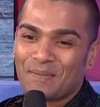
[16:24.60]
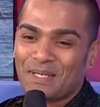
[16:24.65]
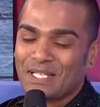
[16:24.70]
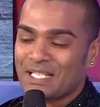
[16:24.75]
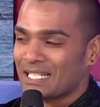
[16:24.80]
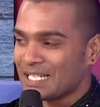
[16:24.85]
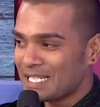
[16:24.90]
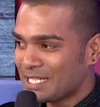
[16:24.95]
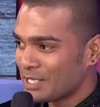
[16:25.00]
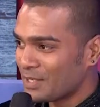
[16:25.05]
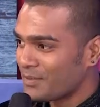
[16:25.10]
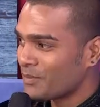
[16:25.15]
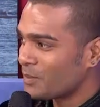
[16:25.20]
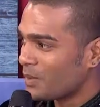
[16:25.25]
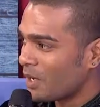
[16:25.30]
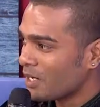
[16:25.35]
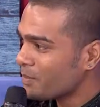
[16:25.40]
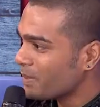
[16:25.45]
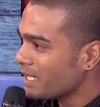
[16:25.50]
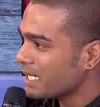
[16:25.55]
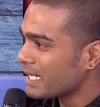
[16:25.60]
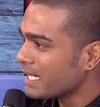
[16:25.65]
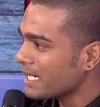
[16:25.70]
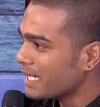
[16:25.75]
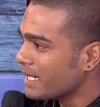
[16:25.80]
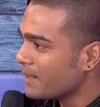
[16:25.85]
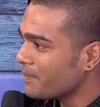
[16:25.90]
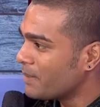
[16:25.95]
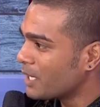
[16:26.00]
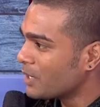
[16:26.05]
because it's what we
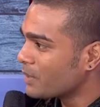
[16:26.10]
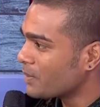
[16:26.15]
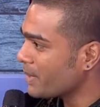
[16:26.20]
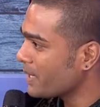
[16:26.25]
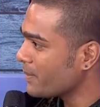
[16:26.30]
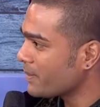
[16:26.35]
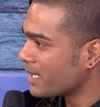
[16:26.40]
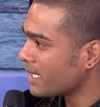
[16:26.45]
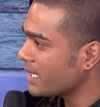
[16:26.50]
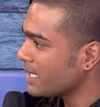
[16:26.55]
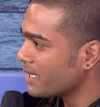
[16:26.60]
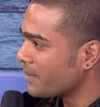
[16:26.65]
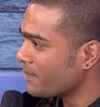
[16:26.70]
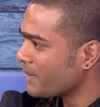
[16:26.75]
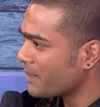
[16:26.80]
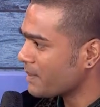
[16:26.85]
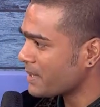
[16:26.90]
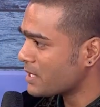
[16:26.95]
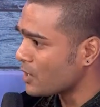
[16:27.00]
read about when we read the paper.